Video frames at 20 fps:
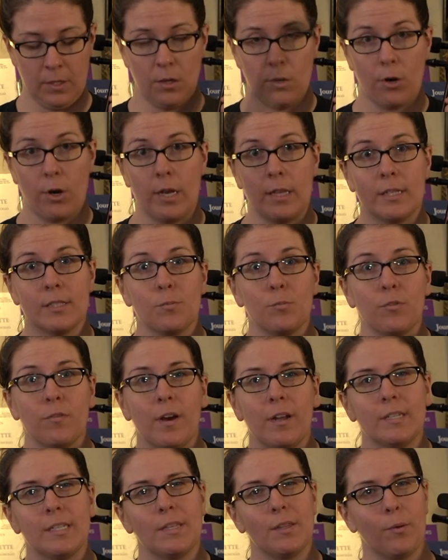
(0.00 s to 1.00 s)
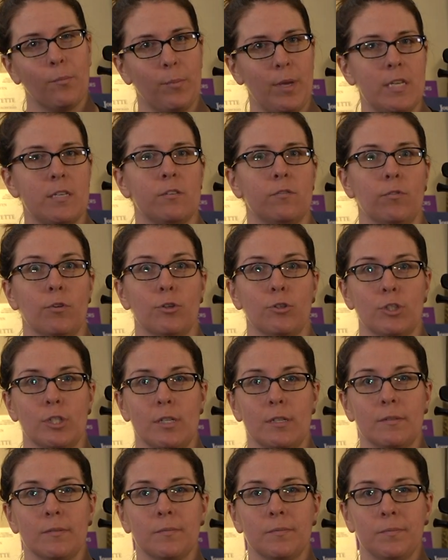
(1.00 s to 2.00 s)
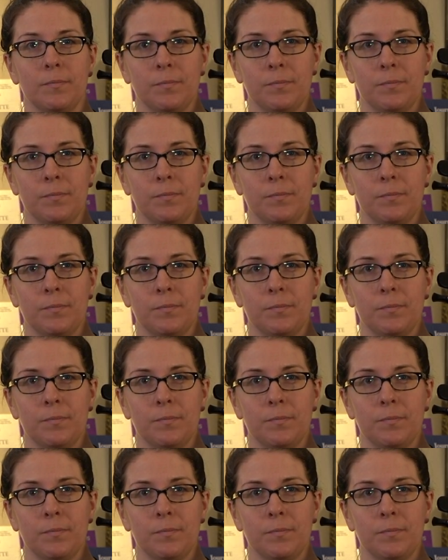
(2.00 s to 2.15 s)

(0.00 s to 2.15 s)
All right, let's move on to the bass version.